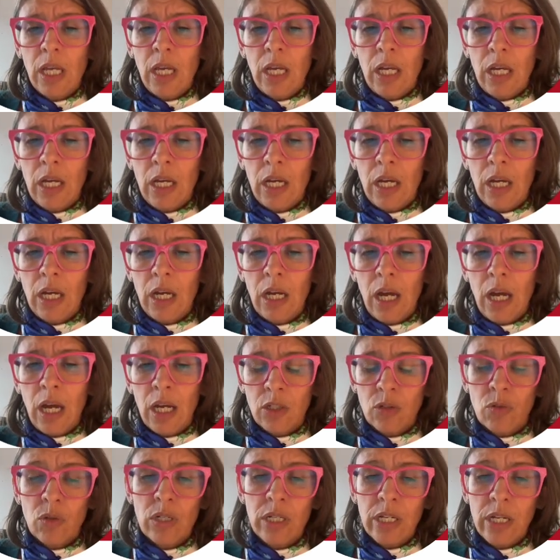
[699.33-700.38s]

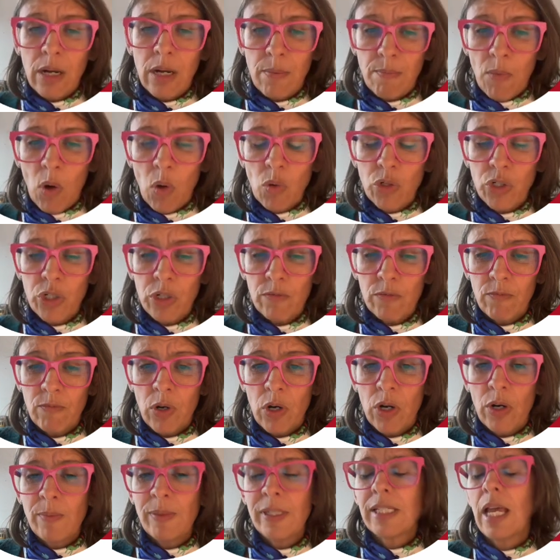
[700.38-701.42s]
Actually, in motion
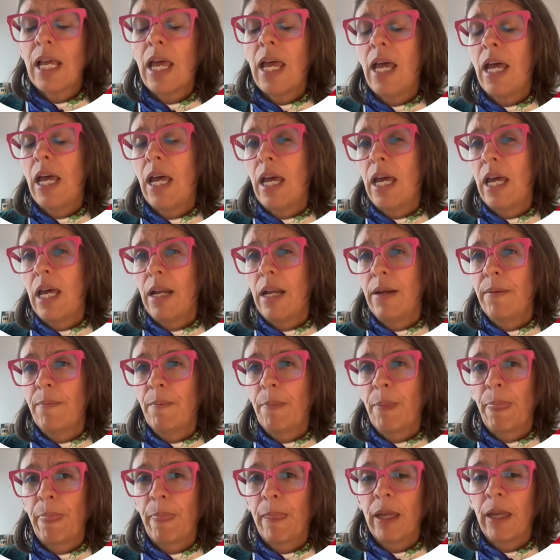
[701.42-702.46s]
verbs
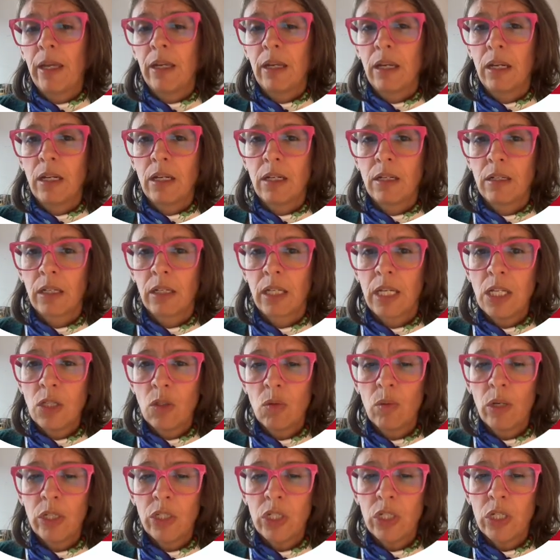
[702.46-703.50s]
and in Key to
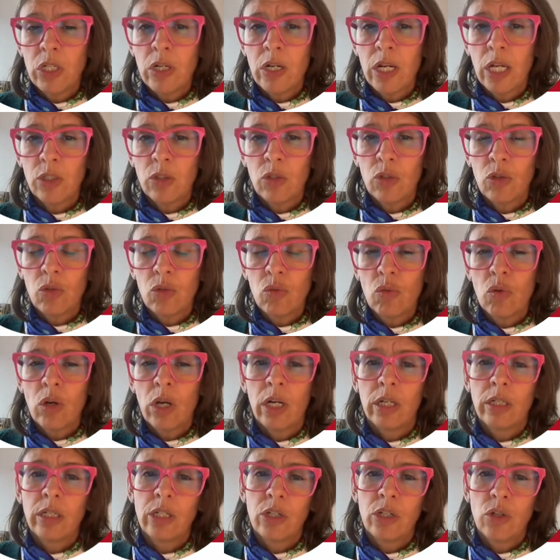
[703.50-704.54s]
Bachillerato 2
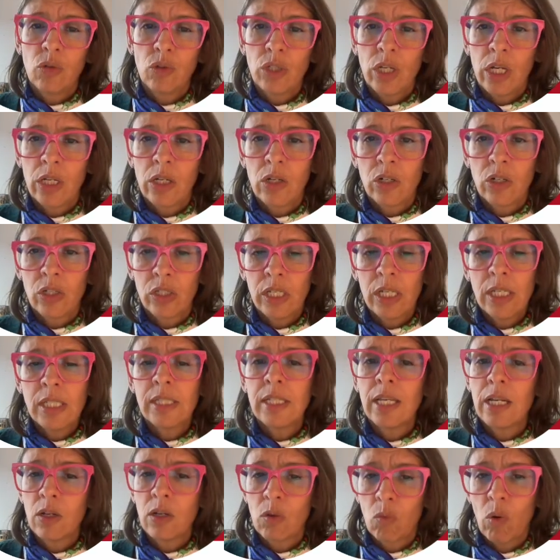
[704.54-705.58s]
and New Tiger 6,
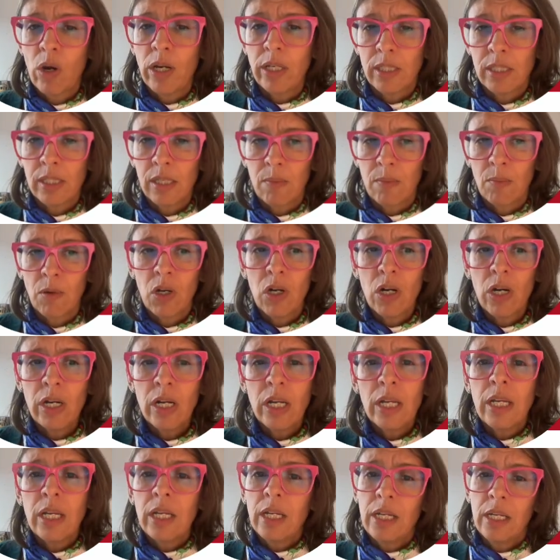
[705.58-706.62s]
they're quite similar.
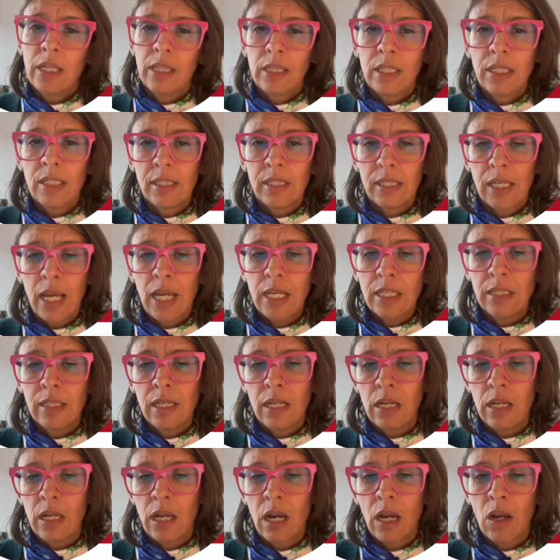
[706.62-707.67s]
In this case,
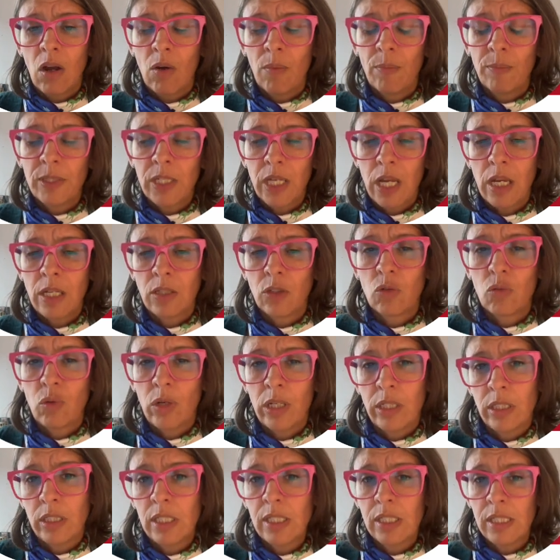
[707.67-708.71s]
they obtained
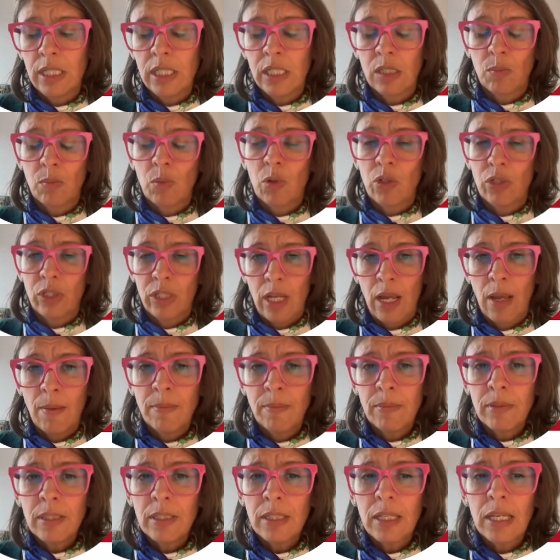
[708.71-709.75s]
26%.